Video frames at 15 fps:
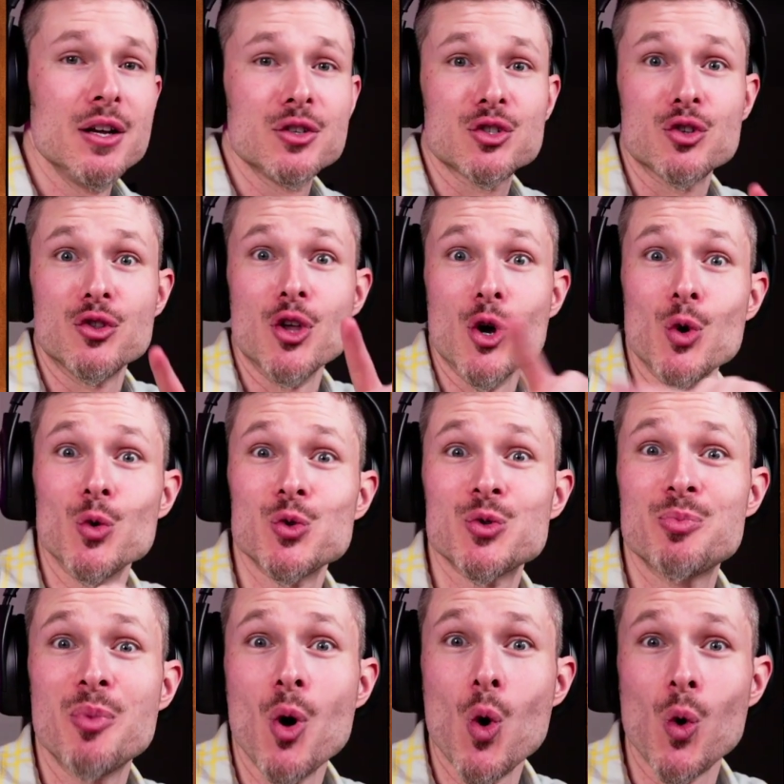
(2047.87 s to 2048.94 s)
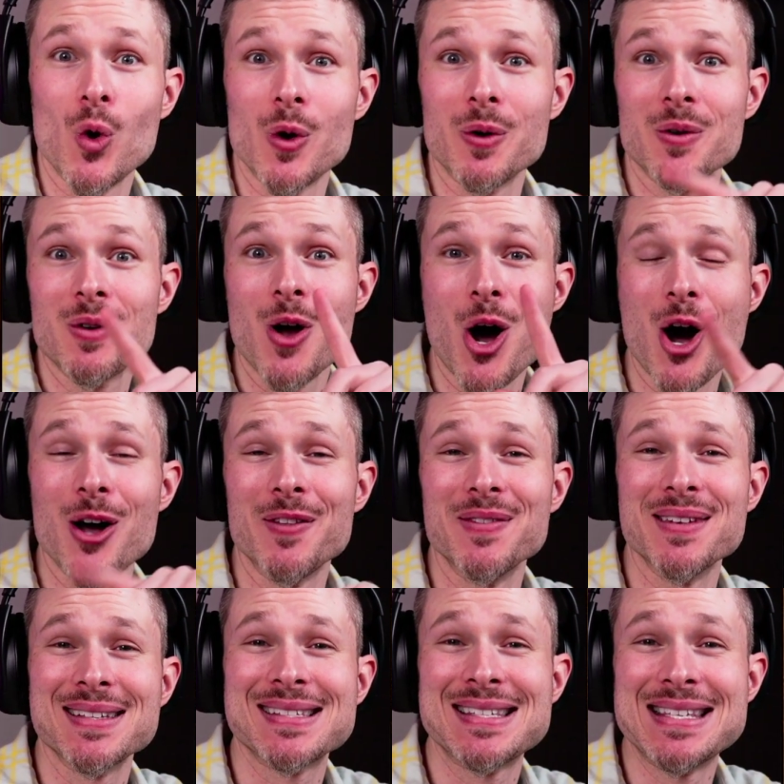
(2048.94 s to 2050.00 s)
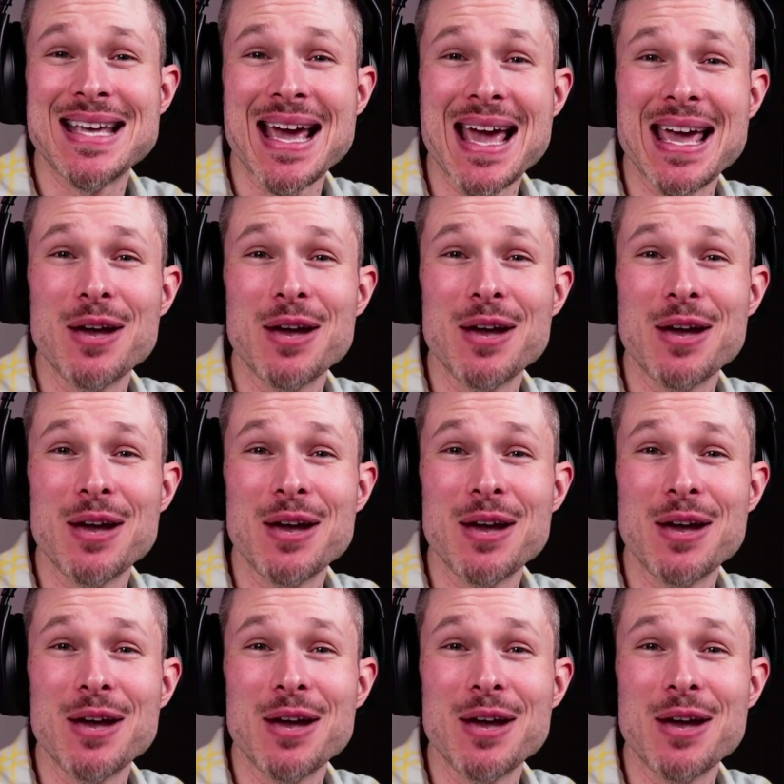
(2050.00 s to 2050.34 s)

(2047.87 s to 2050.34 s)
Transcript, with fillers: to those born on this day.